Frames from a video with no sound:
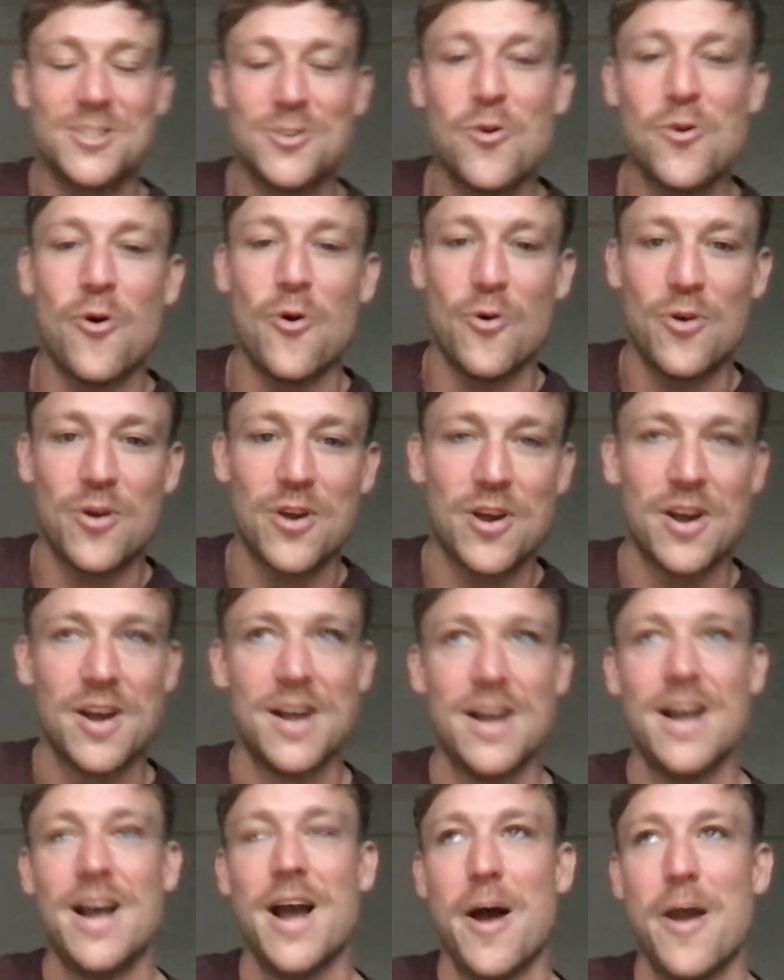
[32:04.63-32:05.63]
talk
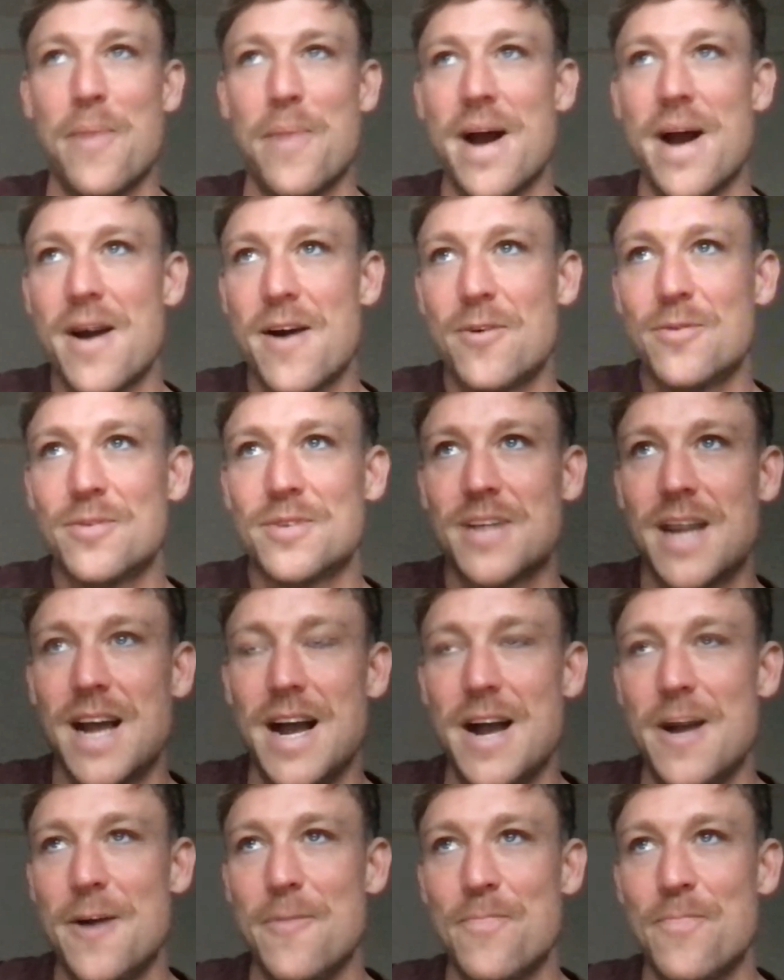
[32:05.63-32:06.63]
about
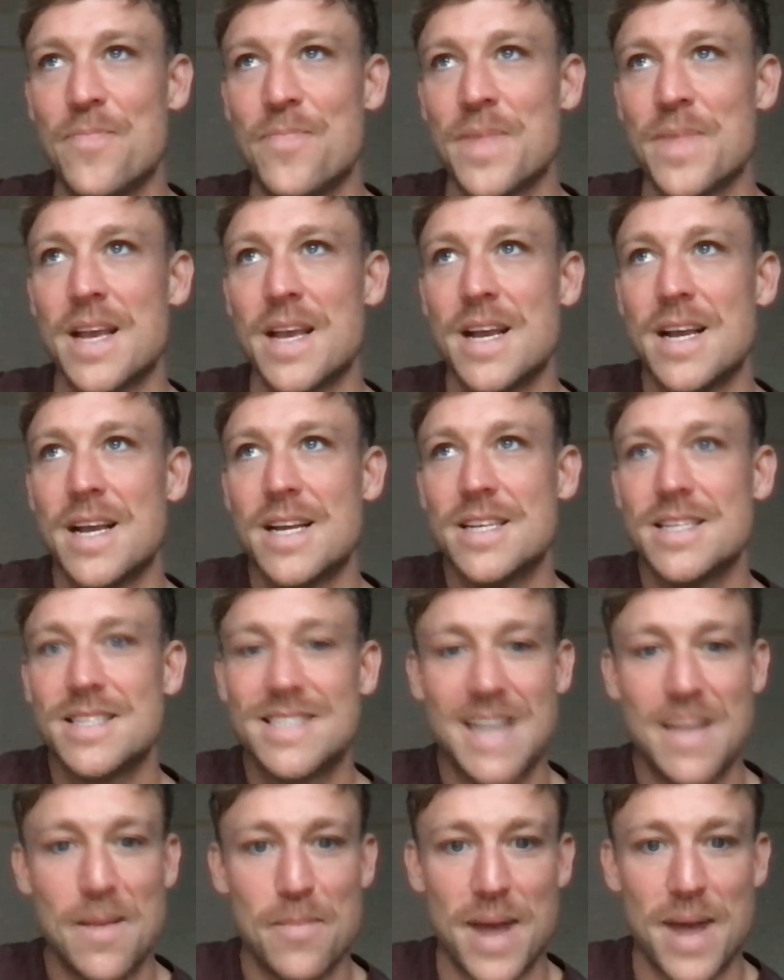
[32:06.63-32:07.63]

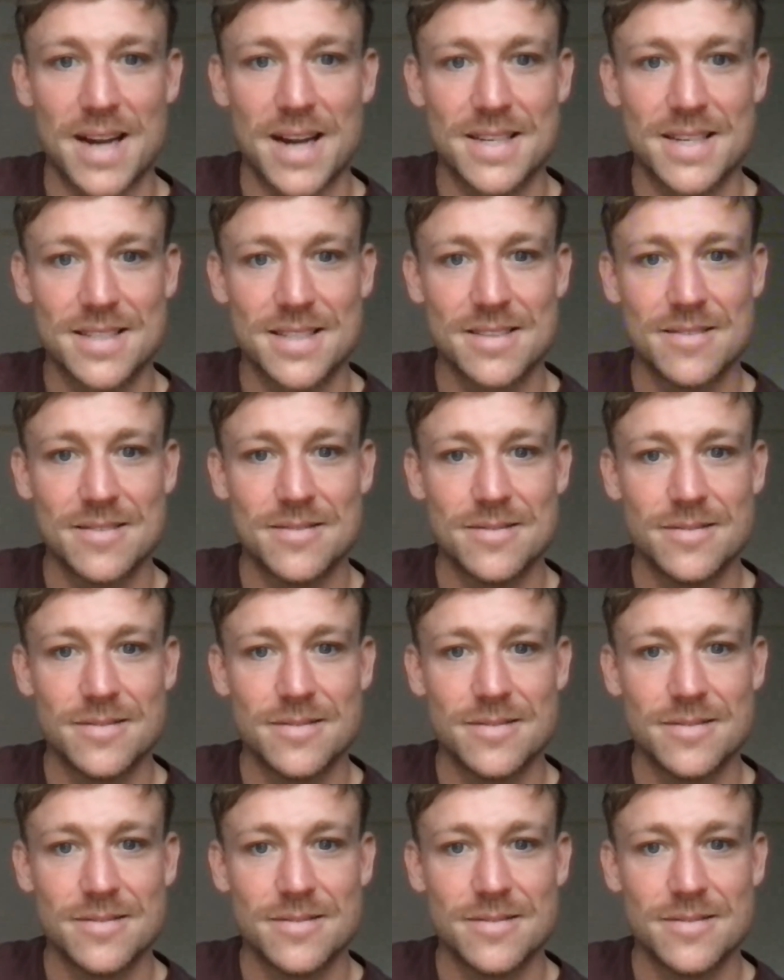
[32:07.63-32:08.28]
setbacks.